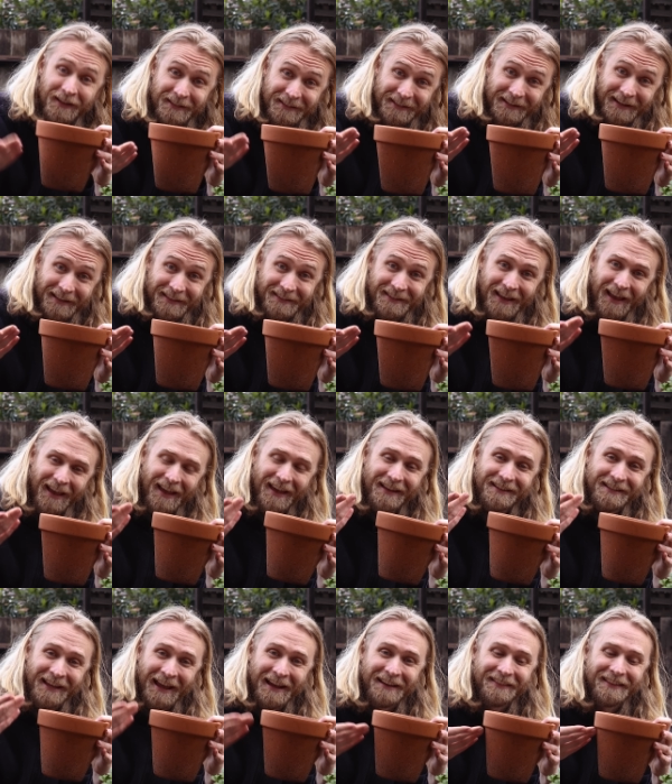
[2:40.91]
instance,
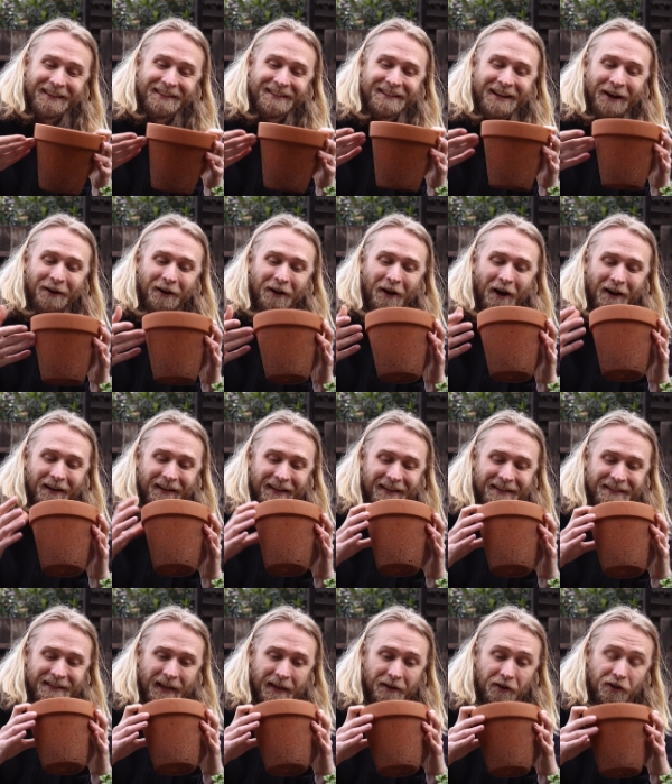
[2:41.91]
take this terracotta
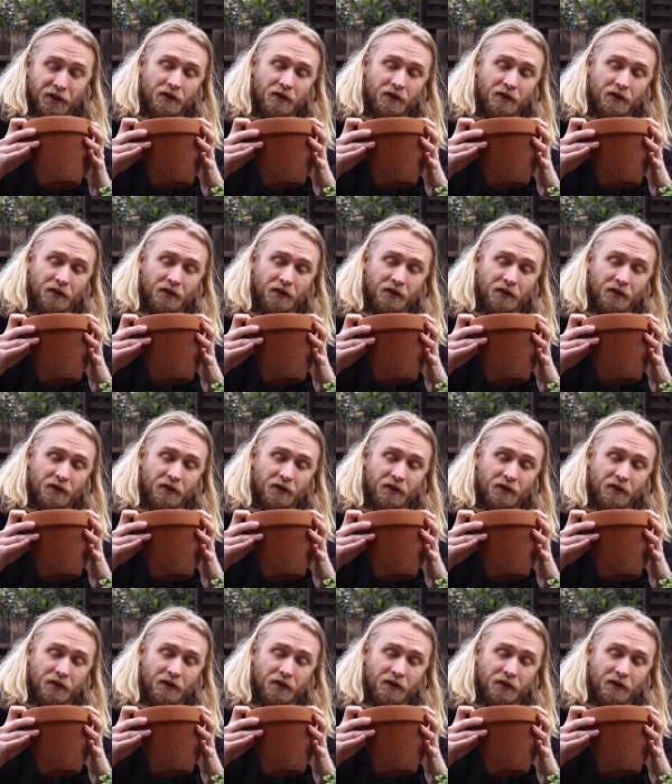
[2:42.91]
container.